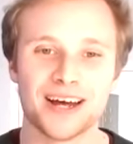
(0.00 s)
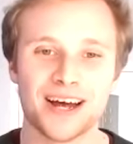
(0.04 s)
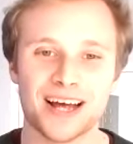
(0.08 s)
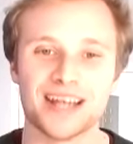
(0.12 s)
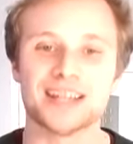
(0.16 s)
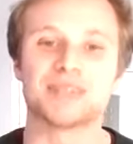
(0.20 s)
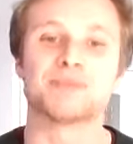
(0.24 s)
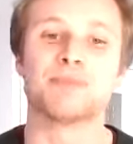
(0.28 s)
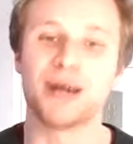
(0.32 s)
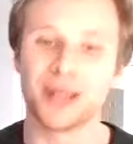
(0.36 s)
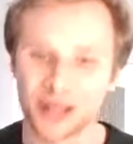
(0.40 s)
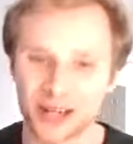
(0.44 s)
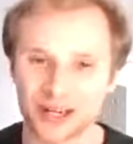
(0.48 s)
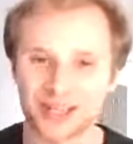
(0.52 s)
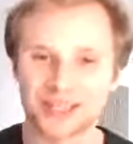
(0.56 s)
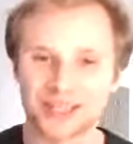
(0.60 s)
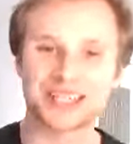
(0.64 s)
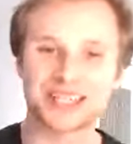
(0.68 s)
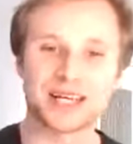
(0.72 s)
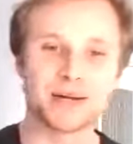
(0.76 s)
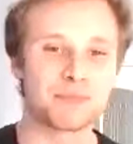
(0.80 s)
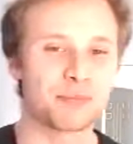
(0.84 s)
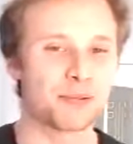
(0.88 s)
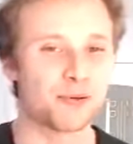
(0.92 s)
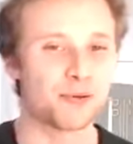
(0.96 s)
It's my
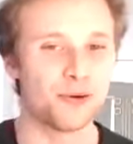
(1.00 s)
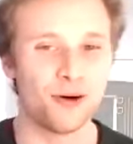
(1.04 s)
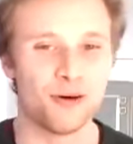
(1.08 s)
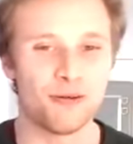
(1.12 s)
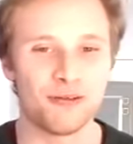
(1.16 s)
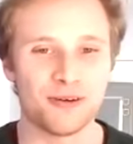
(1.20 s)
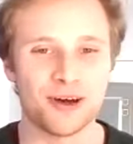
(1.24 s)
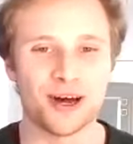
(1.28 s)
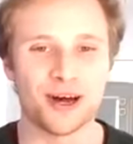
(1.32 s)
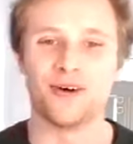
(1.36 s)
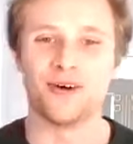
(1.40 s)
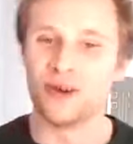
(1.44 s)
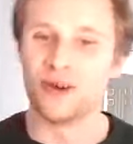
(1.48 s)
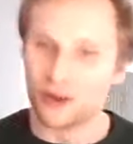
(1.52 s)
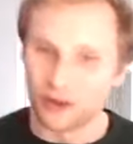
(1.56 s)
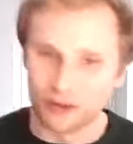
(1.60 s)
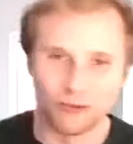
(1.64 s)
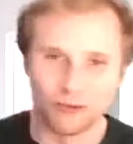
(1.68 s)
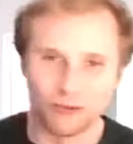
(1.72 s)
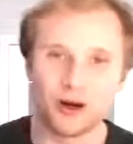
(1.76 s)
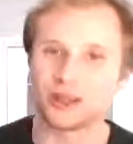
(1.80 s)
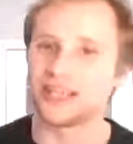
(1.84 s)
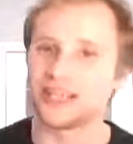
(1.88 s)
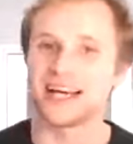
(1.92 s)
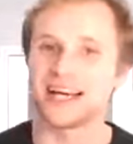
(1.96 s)
LinkedIn profile.
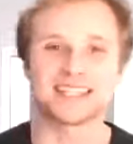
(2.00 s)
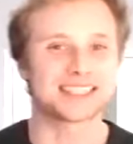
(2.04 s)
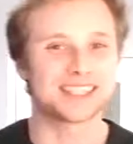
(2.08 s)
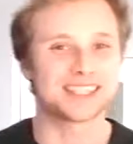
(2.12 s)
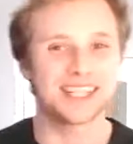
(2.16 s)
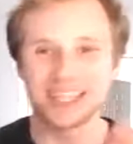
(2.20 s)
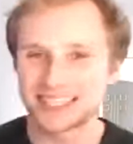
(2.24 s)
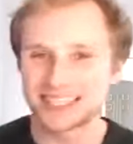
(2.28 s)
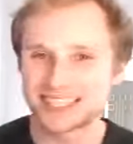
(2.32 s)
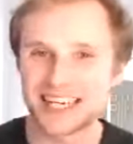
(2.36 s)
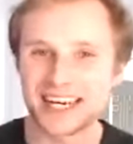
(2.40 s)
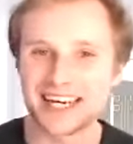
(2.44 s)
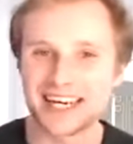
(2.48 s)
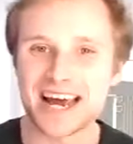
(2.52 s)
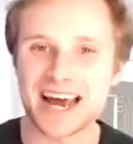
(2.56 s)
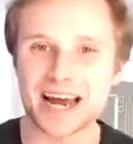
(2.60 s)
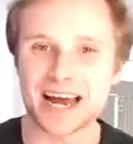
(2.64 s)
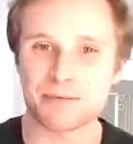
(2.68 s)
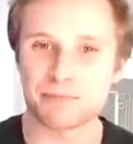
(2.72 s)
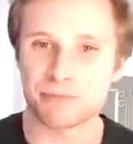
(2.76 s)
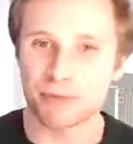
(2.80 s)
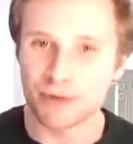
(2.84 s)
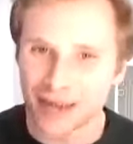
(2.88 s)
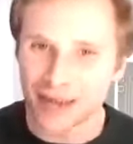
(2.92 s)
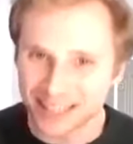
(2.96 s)
Well, yes, let's
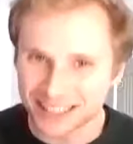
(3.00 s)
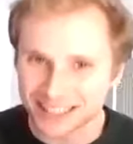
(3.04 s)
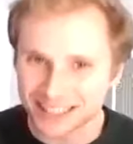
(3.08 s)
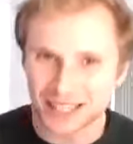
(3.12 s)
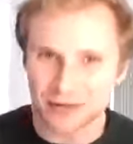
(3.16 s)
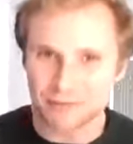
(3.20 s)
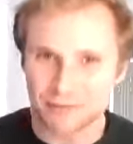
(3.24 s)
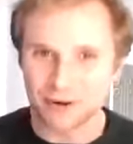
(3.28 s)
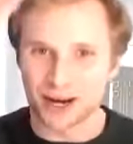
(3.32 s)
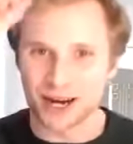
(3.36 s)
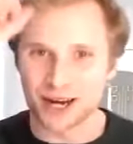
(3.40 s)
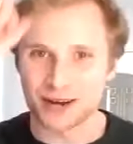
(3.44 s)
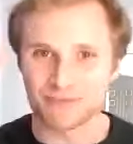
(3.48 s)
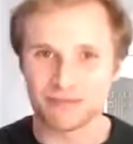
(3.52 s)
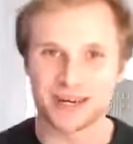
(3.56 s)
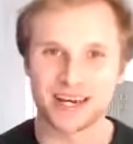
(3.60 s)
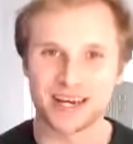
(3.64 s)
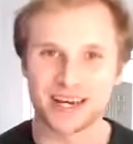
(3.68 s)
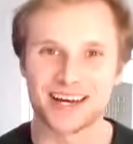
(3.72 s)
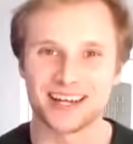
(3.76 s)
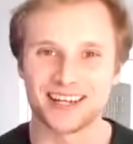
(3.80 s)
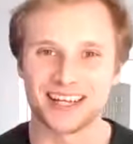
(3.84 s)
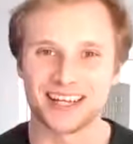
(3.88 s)
connect. Press the button, Mia.